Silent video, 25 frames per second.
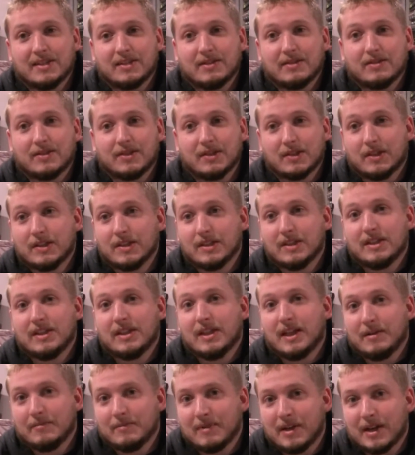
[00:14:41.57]
so it's good to see
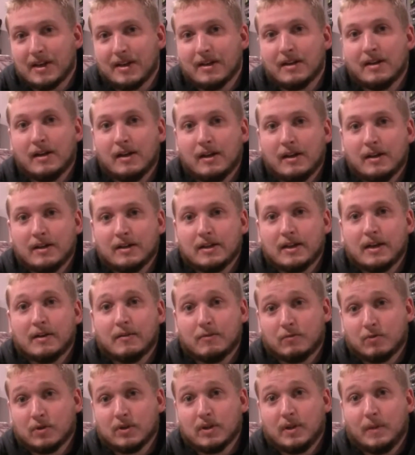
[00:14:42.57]
them get
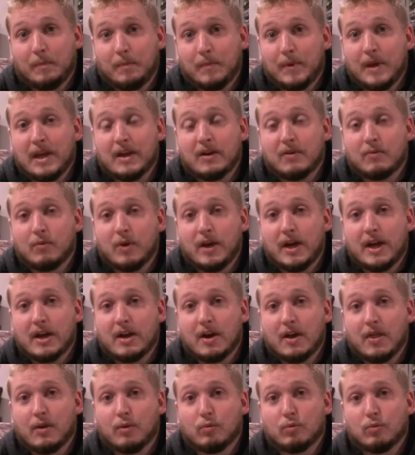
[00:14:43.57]
a really big win
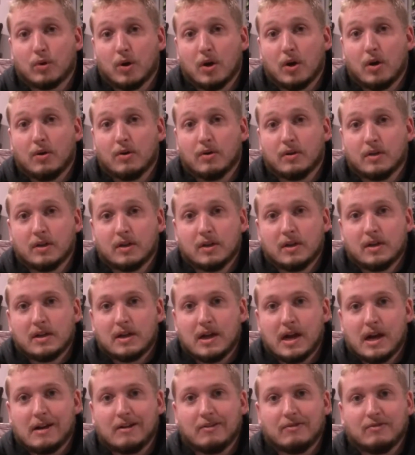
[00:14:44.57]
on the road
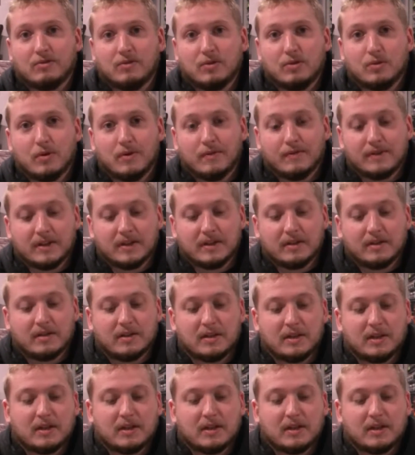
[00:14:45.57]
out in Louisville.